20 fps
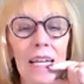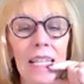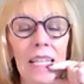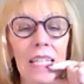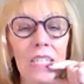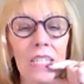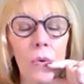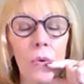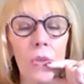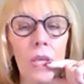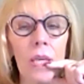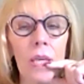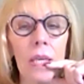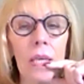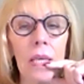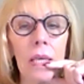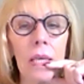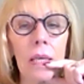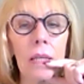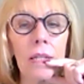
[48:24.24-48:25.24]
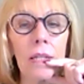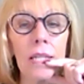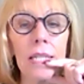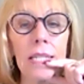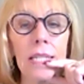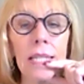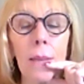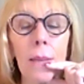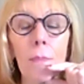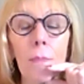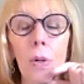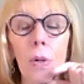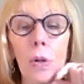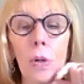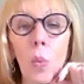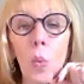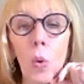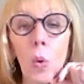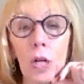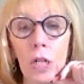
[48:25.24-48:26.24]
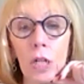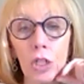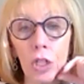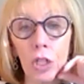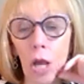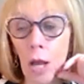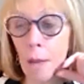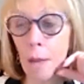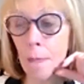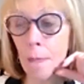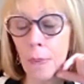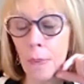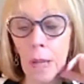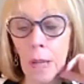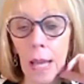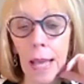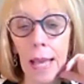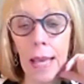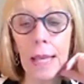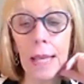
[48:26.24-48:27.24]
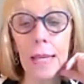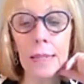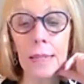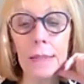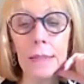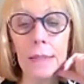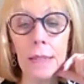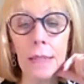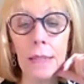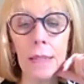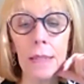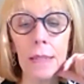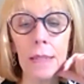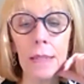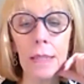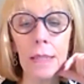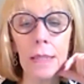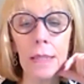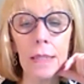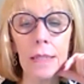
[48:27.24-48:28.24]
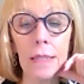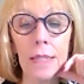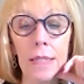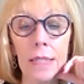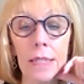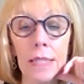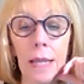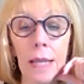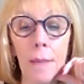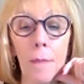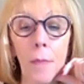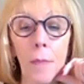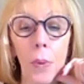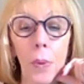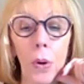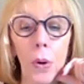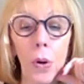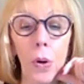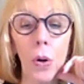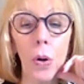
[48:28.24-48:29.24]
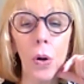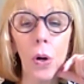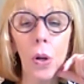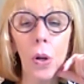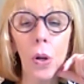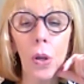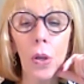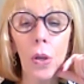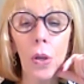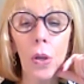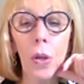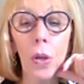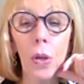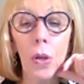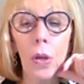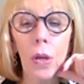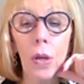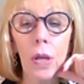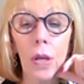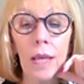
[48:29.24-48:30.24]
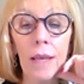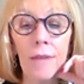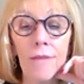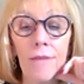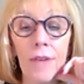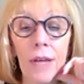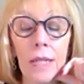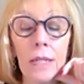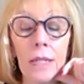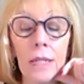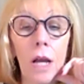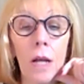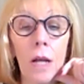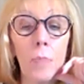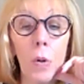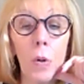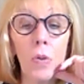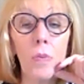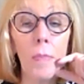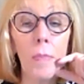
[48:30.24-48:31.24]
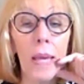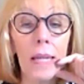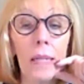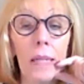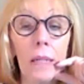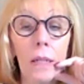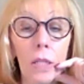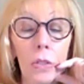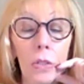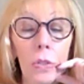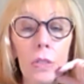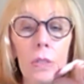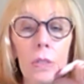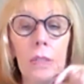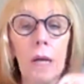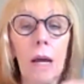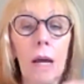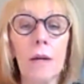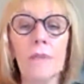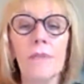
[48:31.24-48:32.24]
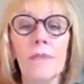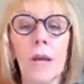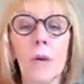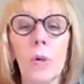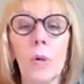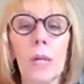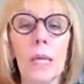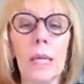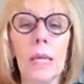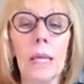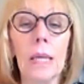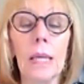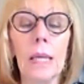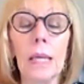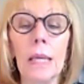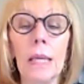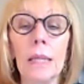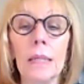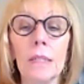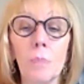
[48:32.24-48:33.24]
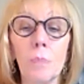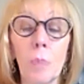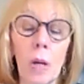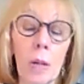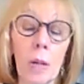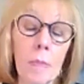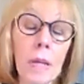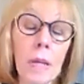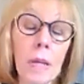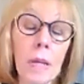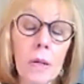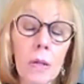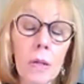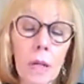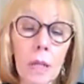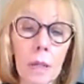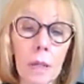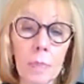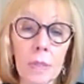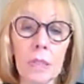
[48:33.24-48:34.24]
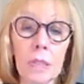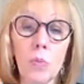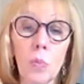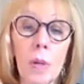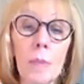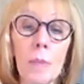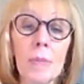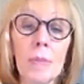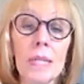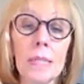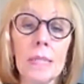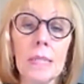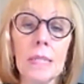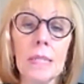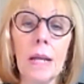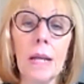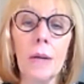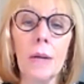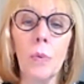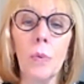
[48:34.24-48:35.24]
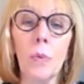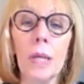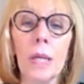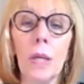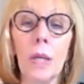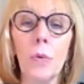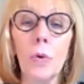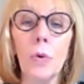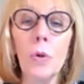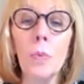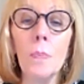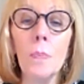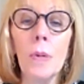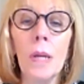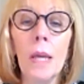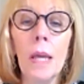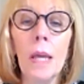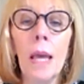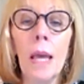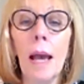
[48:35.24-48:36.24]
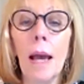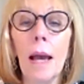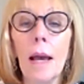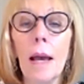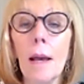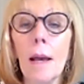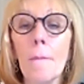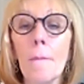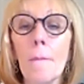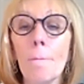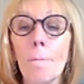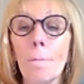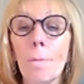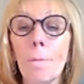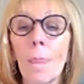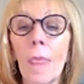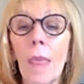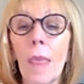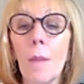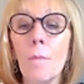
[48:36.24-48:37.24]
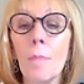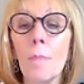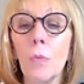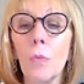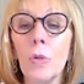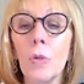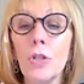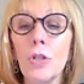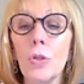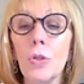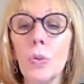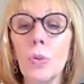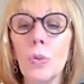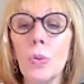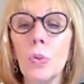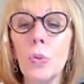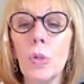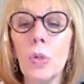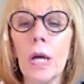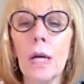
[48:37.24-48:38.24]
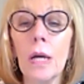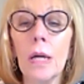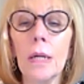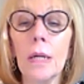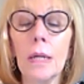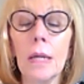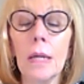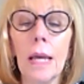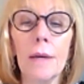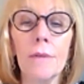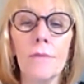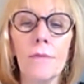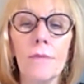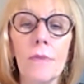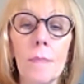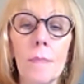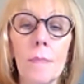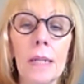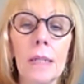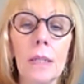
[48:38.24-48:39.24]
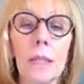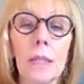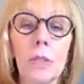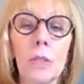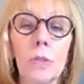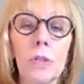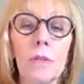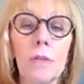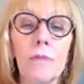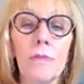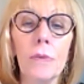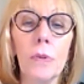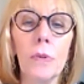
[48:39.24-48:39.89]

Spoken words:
So the December workshop and the December event are both men included. Heart of Networking is primarily a business women's networking group, but we do have the men included for